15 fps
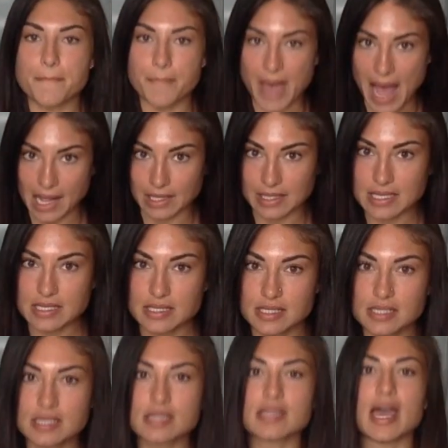
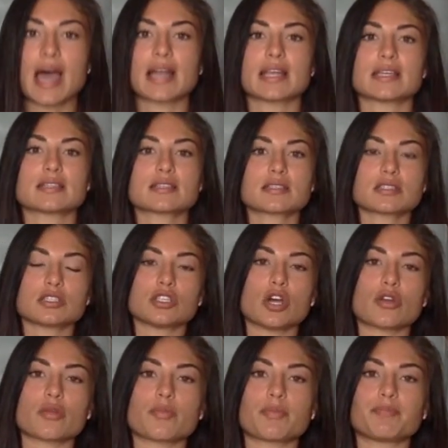balance. That is,
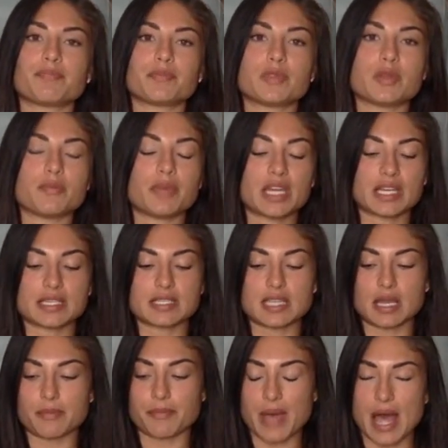the biggest
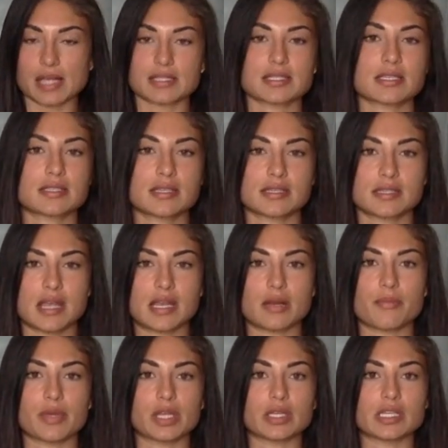thing, balance is
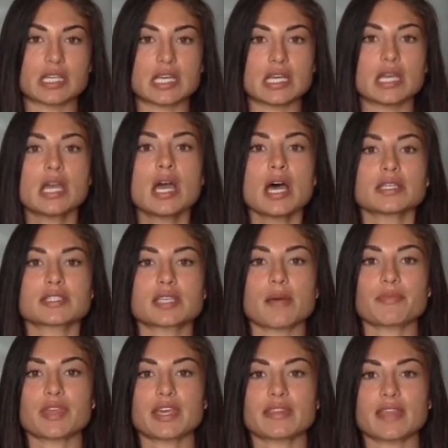sustainability,
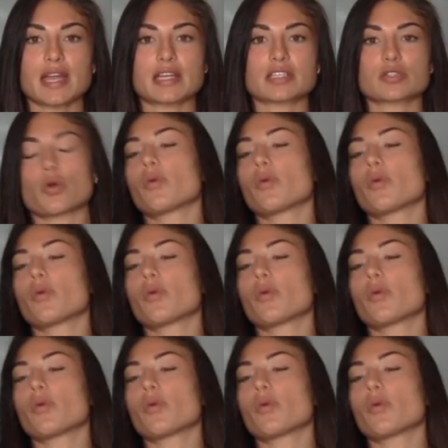something that is